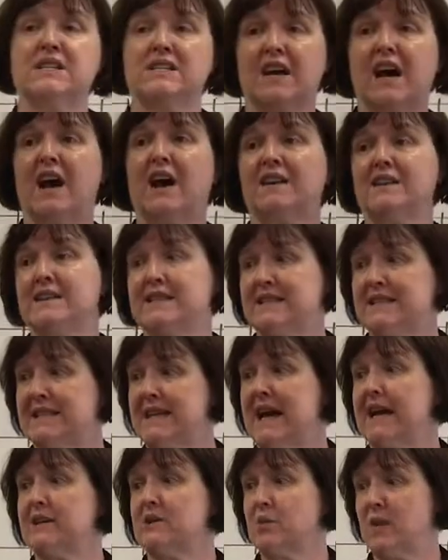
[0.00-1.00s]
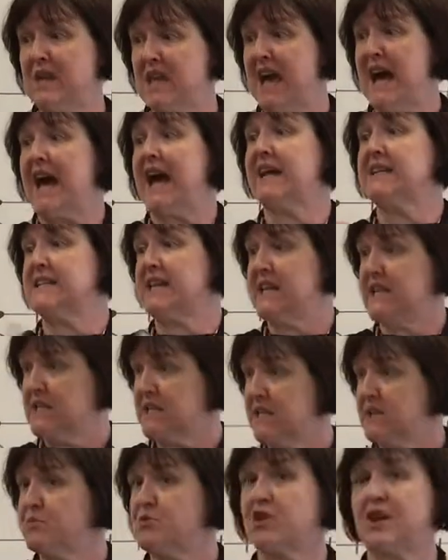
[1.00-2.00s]
to understand when you're adding
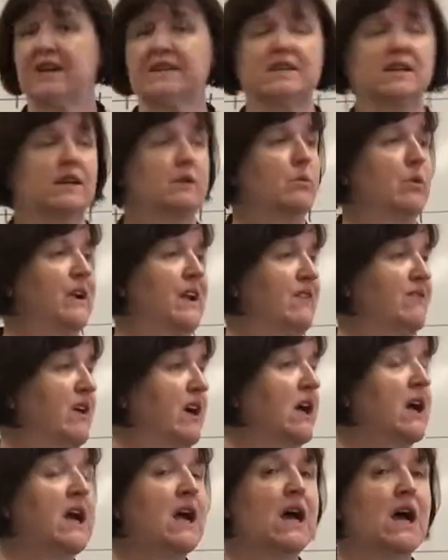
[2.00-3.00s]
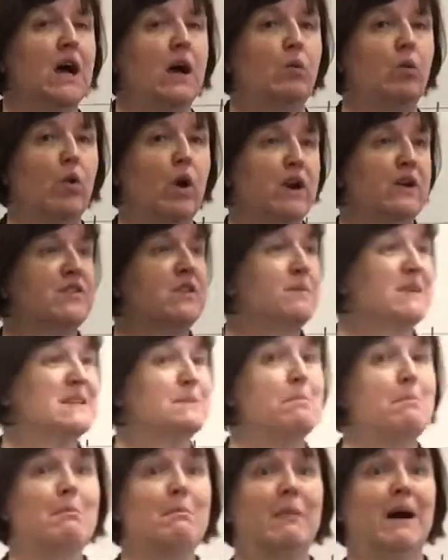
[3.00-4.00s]
and subtracting and whatever. And one of them
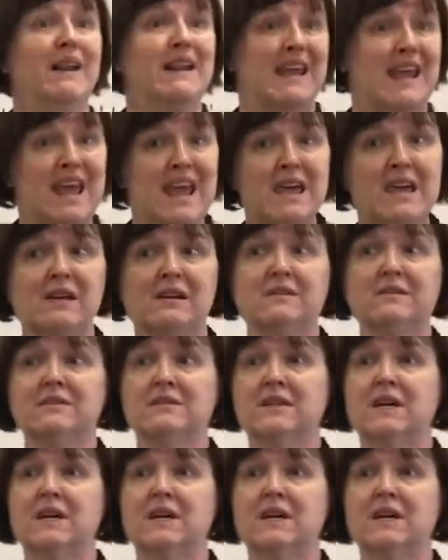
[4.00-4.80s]
is money